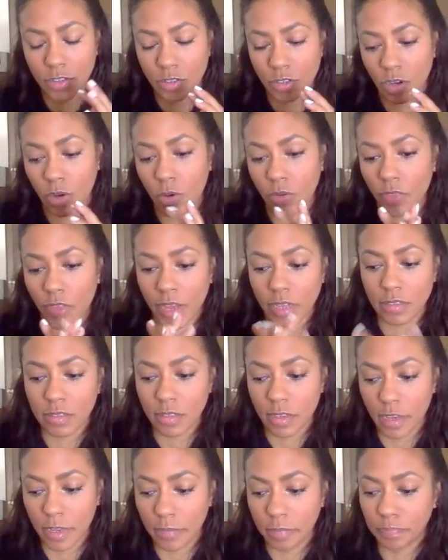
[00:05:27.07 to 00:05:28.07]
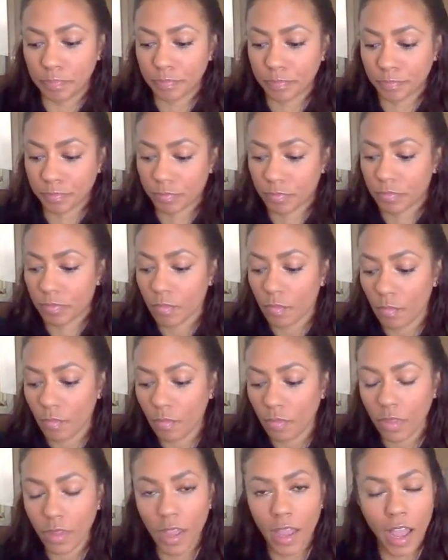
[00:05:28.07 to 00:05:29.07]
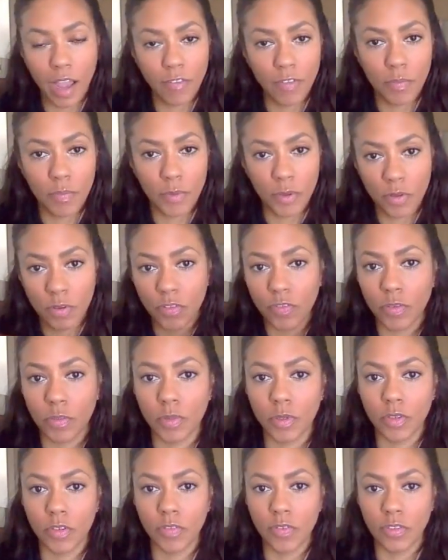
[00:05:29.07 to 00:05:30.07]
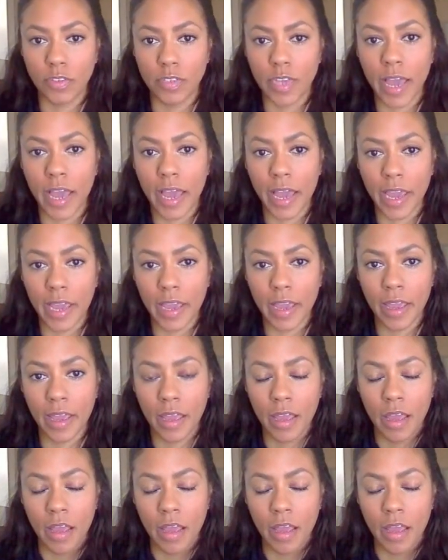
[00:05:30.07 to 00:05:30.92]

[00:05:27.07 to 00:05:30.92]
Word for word: So with that said, have a beautiful, beautiful day.